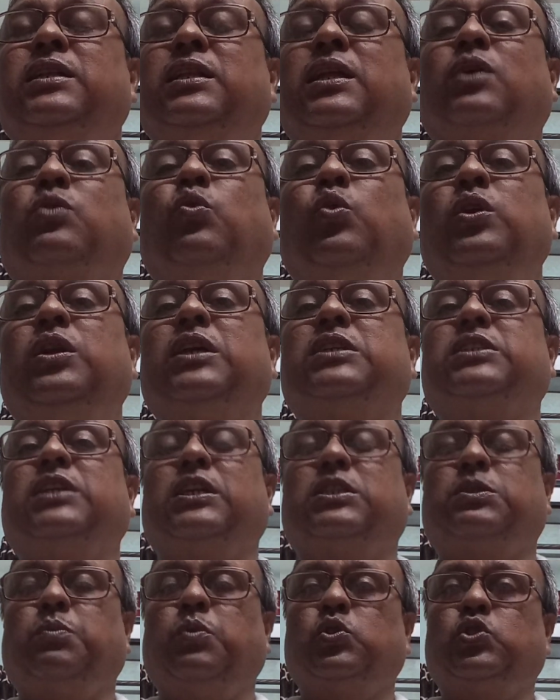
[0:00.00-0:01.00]
the coal dust
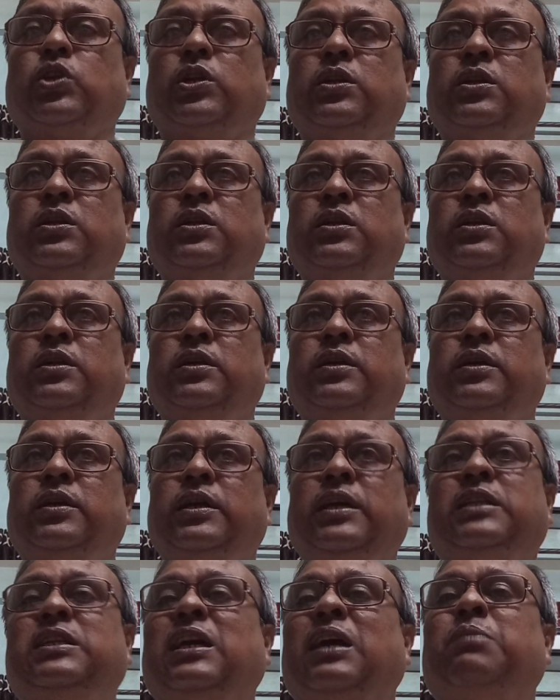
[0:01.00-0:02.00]
explosion
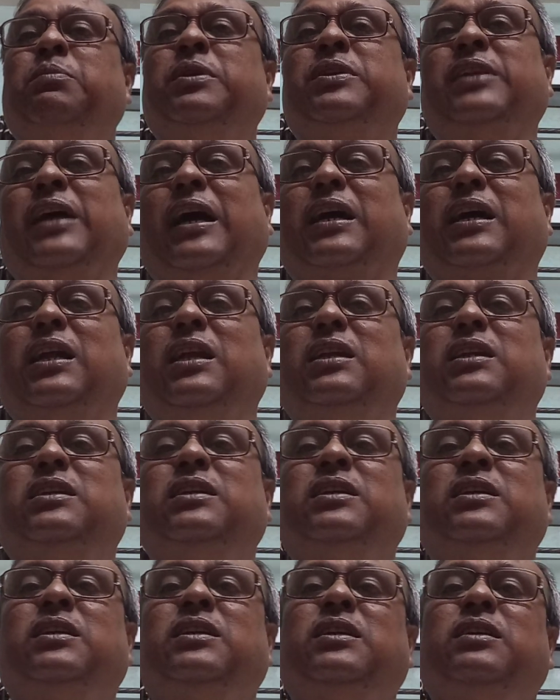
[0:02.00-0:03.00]
it can be tackled
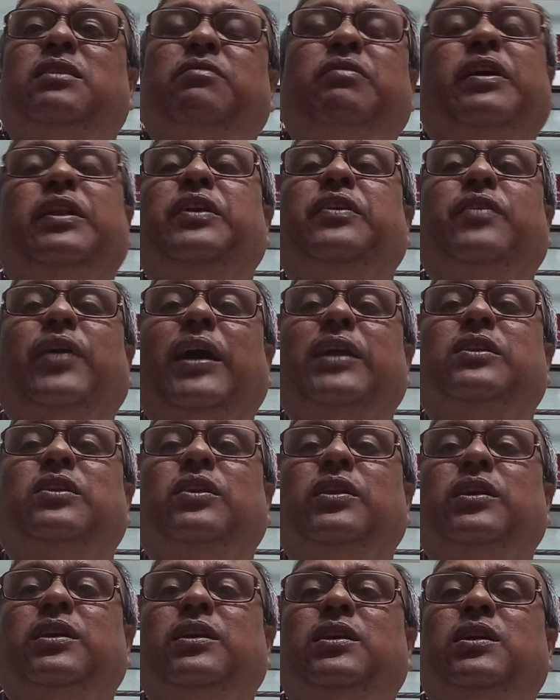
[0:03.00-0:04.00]
very
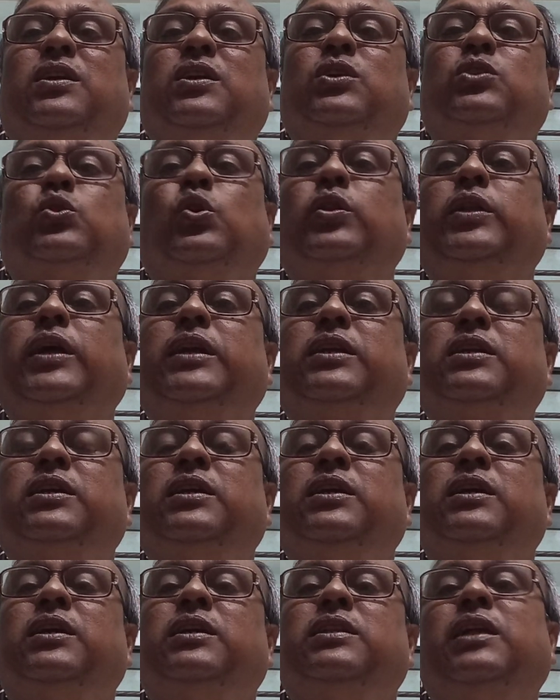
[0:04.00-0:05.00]
rightly so that
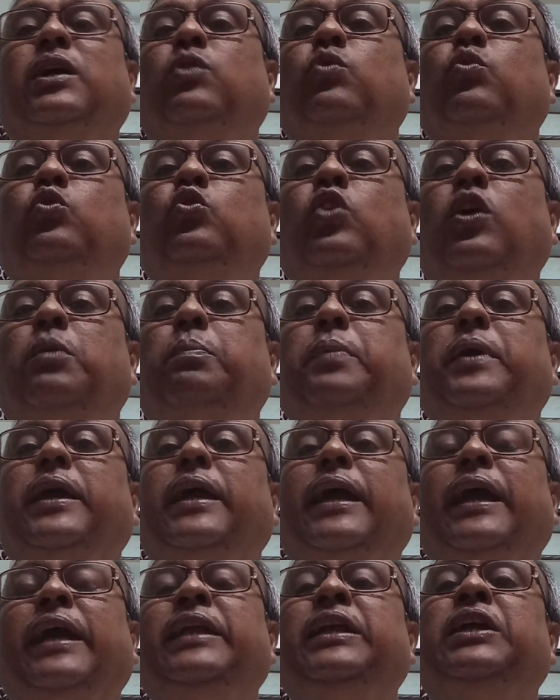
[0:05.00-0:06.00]
there would not be
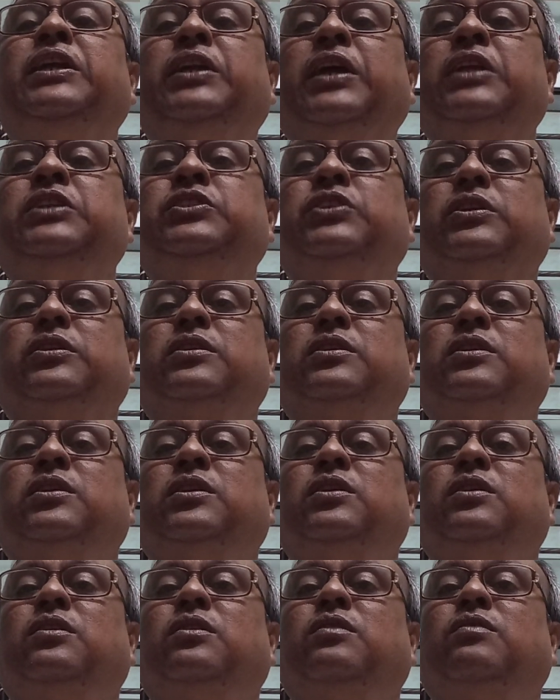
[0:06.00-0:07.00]
any danger
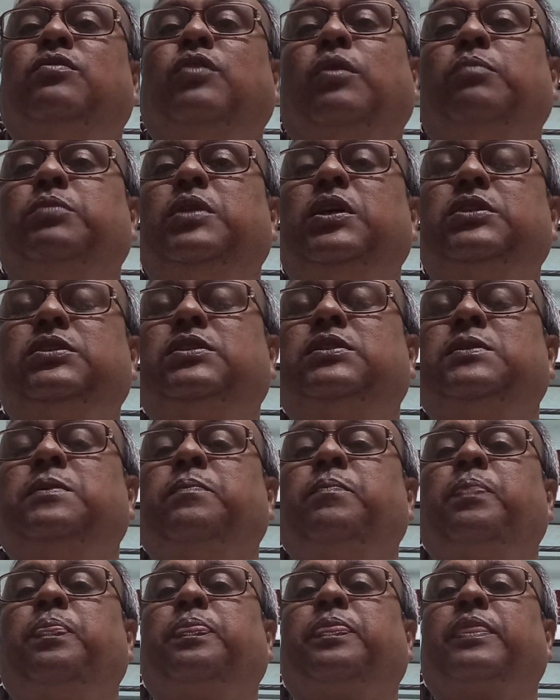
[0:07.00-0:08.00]
from this
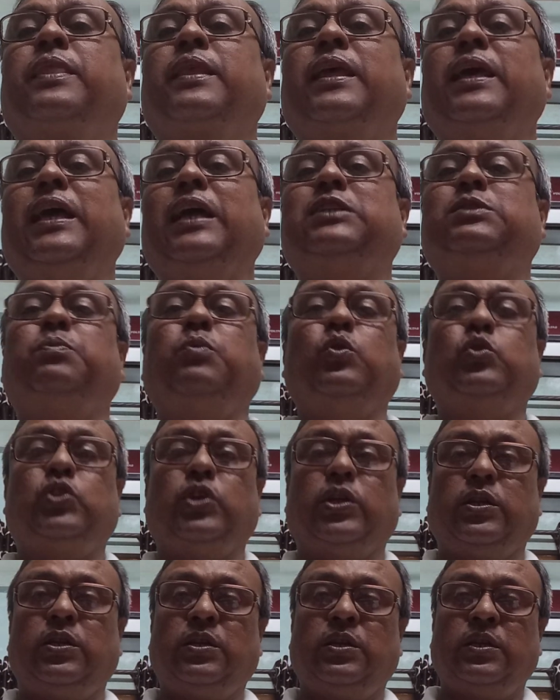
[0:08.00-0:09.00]

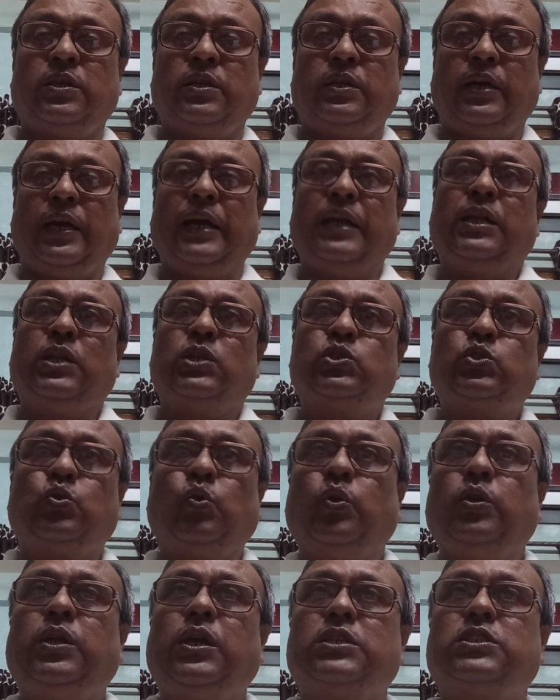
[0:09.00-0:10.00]
explosion and
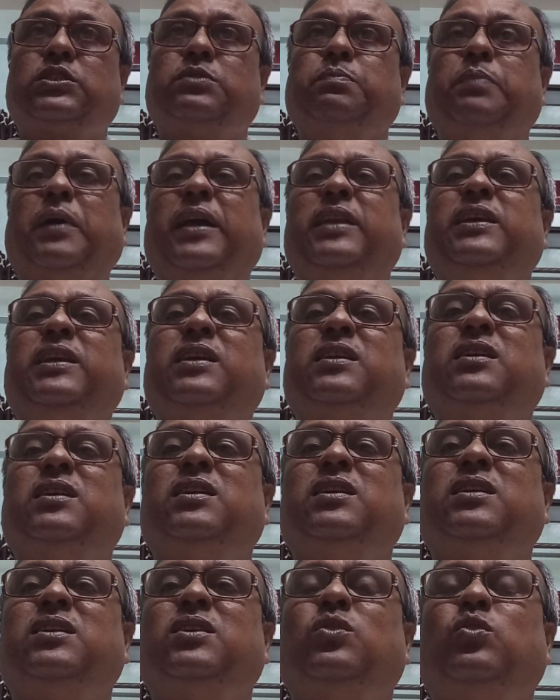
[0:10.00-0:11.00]
stone dust barrier
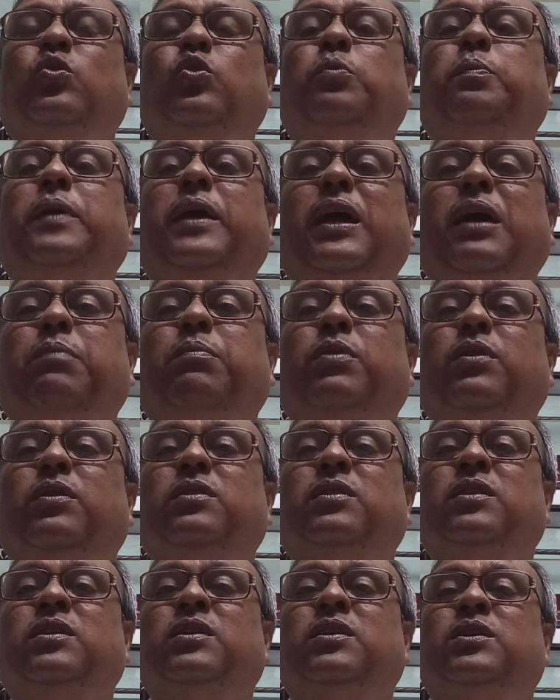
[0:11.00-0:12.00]
would be able
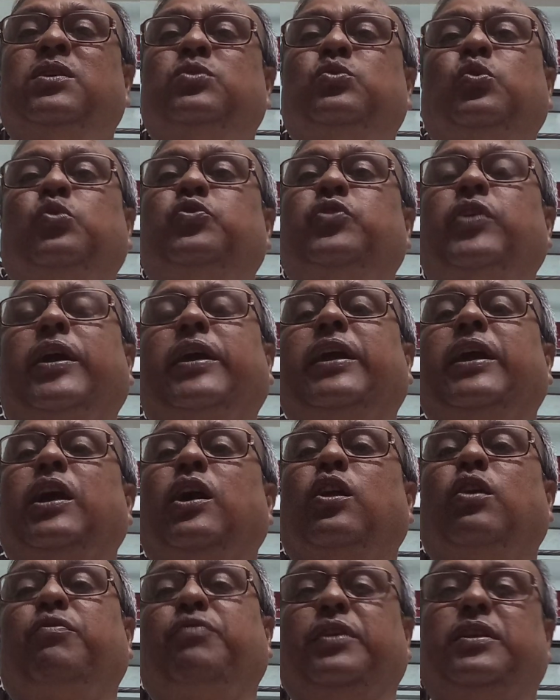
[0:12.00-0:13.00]
to take
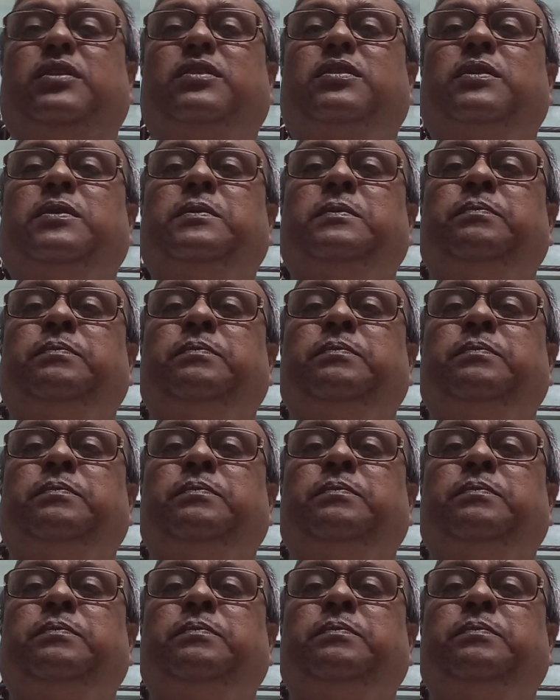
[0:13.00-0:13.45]
care of it.